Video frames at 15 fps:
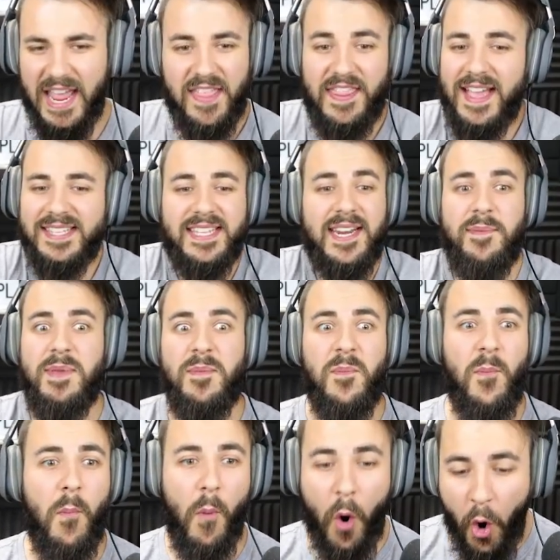That's going to be
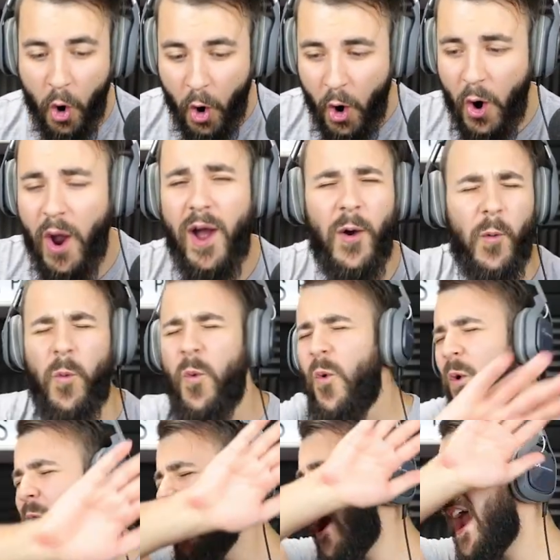more,
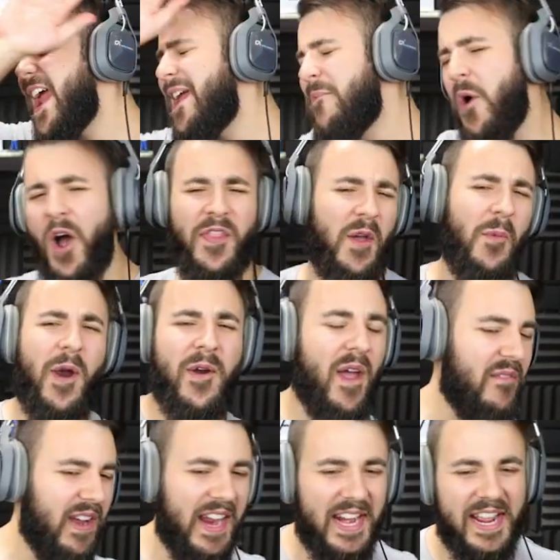way more than we're
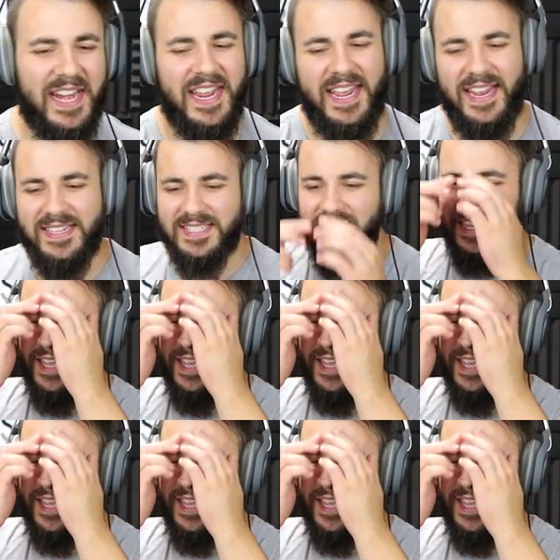ever going to need.